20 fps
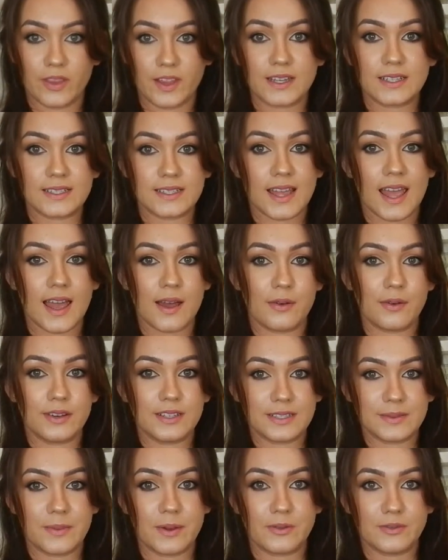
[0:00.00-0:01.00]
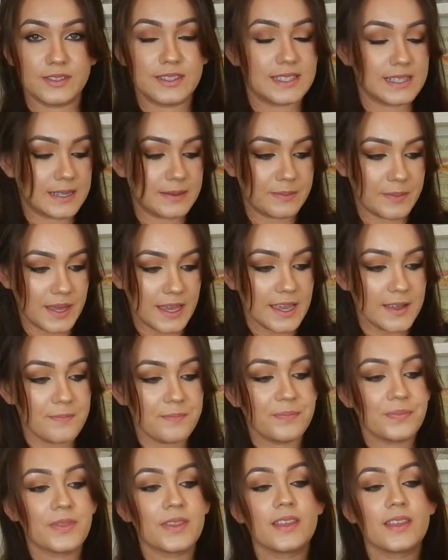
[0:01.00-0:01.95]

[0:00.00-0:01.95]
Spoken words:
That's how it smells to me,